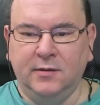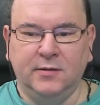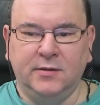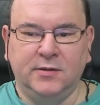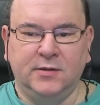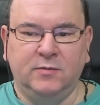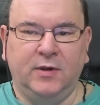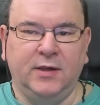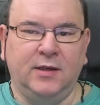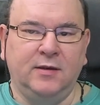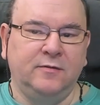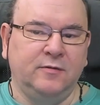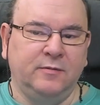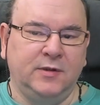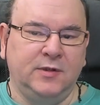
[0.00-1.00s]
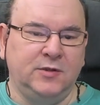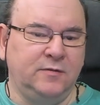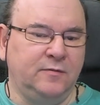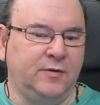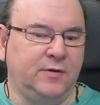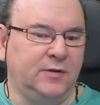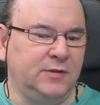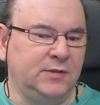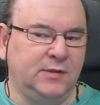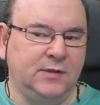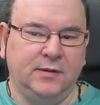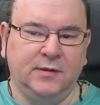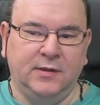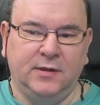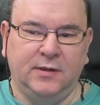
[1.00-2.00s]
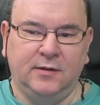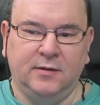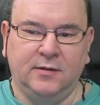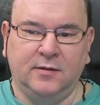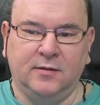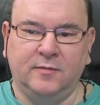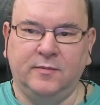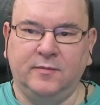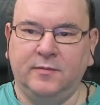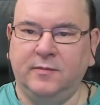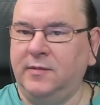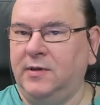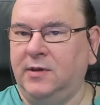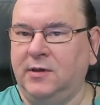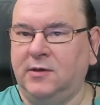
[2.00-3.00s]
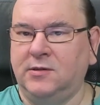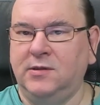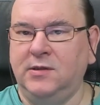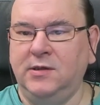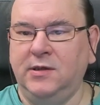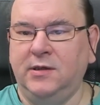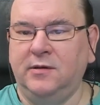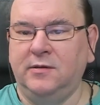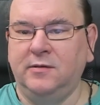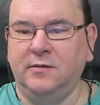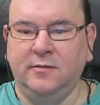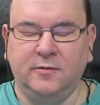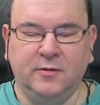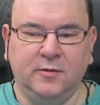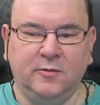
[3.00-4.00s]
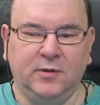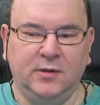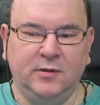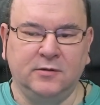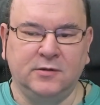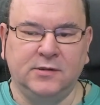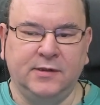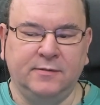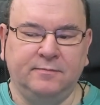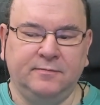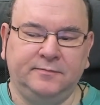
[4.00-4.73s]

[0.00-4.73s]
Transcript: spec information first and then um, actually dig into what it looks like.